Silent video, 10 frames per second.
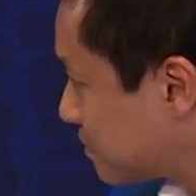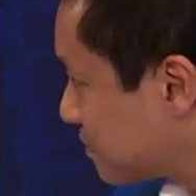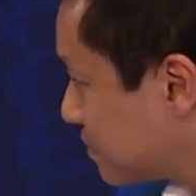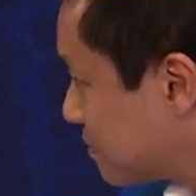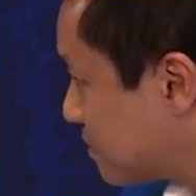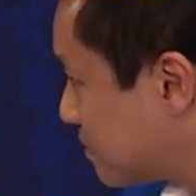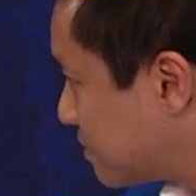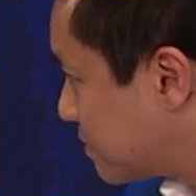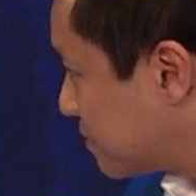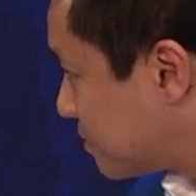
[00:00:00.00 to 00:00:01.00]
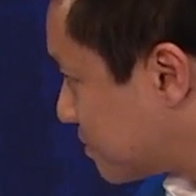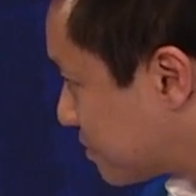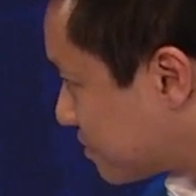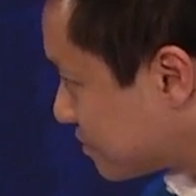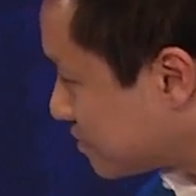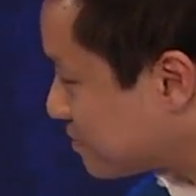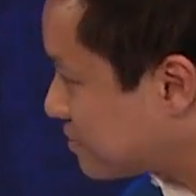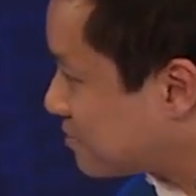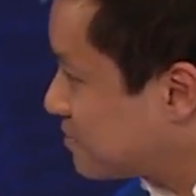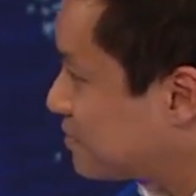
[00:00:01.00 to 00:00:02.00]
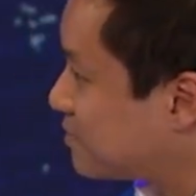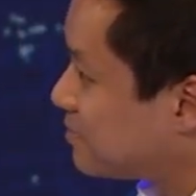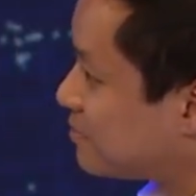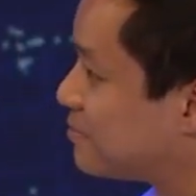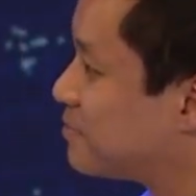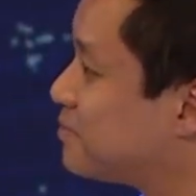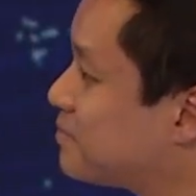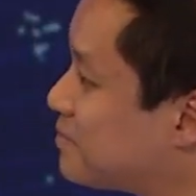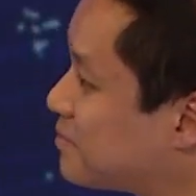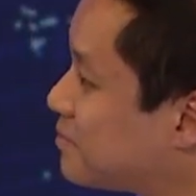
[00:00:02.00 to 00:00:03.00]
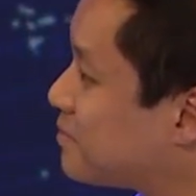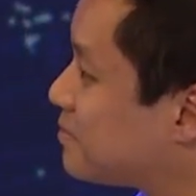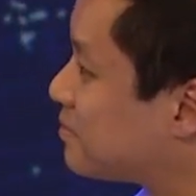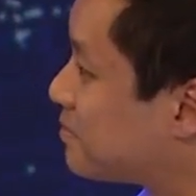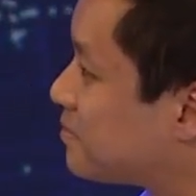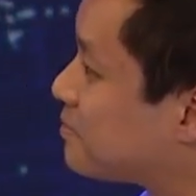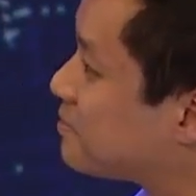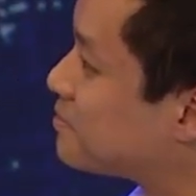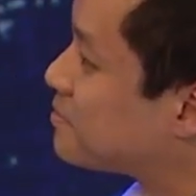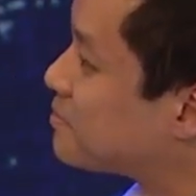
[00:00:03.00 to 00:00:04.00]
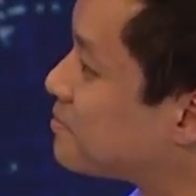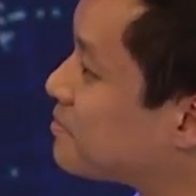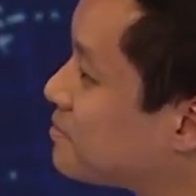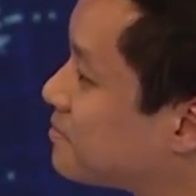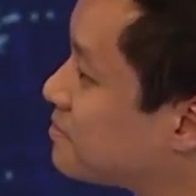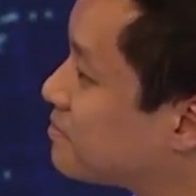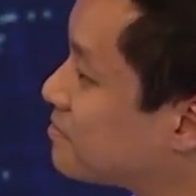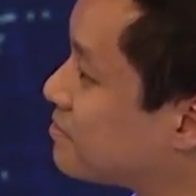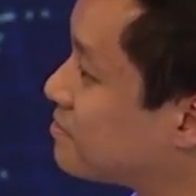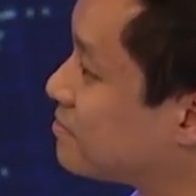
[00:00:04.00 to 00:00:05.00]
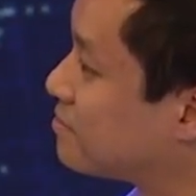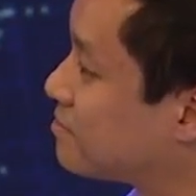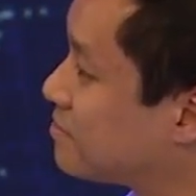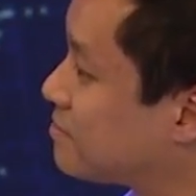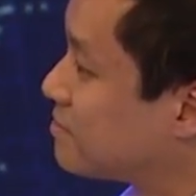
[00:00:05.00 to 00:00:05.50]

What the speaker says: [no speech]